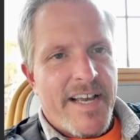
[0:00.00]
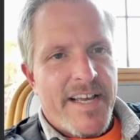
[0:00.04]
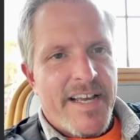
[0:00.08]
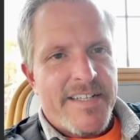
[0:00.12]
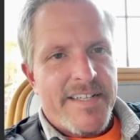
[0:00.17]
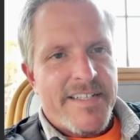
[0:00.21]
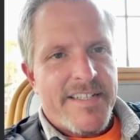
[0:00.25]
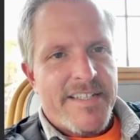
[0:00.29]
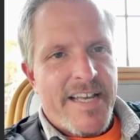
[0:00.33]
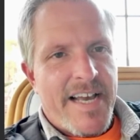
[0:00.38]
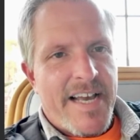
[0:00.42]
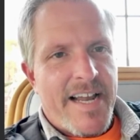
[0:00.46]
I
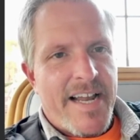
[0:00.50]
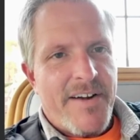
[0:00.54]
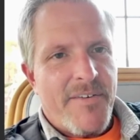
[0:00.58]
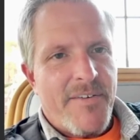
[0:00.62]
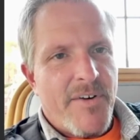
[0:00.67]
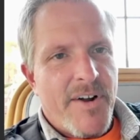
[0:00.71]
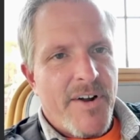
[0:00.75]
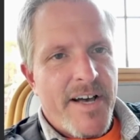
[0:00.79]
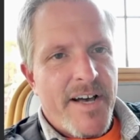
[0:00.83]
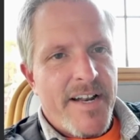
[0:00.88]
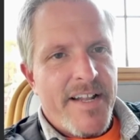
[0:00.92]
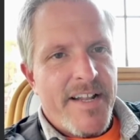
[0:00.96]
just got it
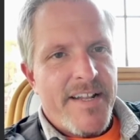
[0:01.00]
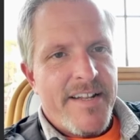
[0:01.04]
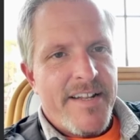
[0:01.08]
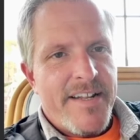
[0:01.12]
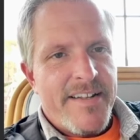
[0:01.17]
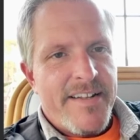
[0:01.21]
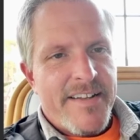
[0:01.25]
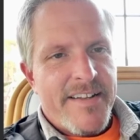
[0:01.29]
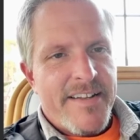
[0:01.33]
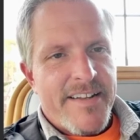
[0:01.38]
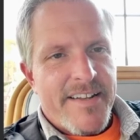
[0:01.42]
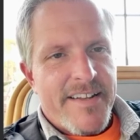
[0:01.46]
running
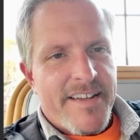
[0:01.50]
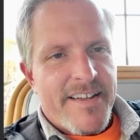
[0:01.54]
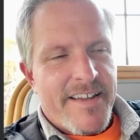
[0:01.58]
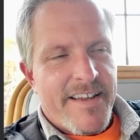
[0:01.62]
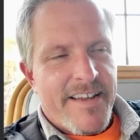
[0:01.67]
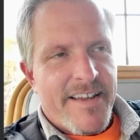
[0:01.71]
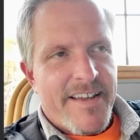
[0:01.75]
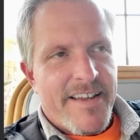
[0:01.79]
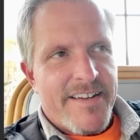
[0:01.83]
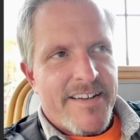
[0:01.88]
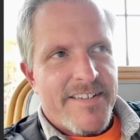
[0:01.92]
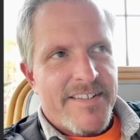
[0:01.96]

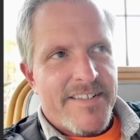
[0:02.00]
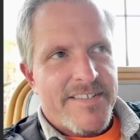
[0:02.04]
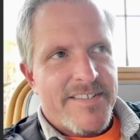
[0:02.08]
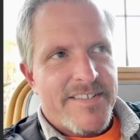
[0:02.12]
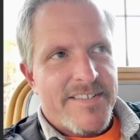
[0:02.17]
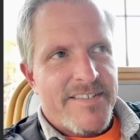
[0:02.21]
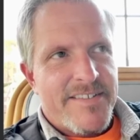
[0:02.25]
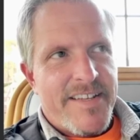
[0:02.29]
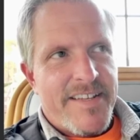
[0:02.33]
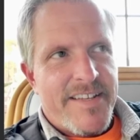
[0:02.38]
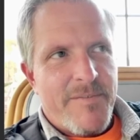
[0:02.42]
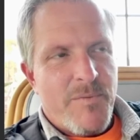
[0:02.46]
and just
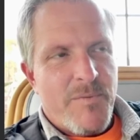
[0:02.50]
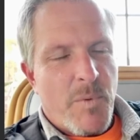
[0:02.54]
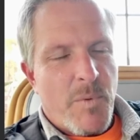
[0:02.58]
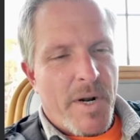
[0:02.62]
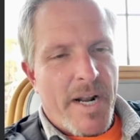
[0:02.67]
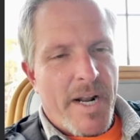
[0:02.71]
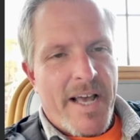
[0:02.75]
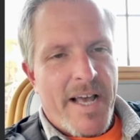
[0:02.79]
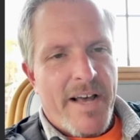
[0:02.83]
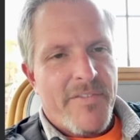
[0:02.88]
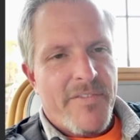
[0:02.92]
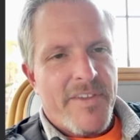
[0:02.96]

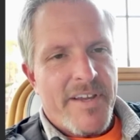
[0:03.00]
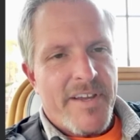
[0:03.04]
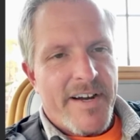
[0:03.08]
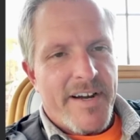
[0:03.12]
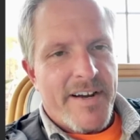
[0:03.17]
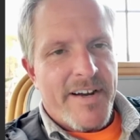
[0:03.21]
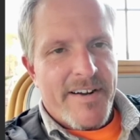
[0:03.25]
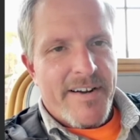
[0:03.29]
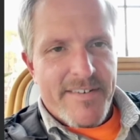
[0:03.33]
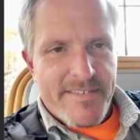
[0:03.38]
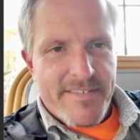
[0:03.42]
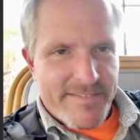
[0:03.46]
went out
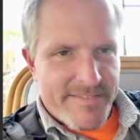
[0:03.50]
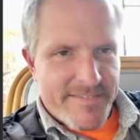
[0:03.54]
there.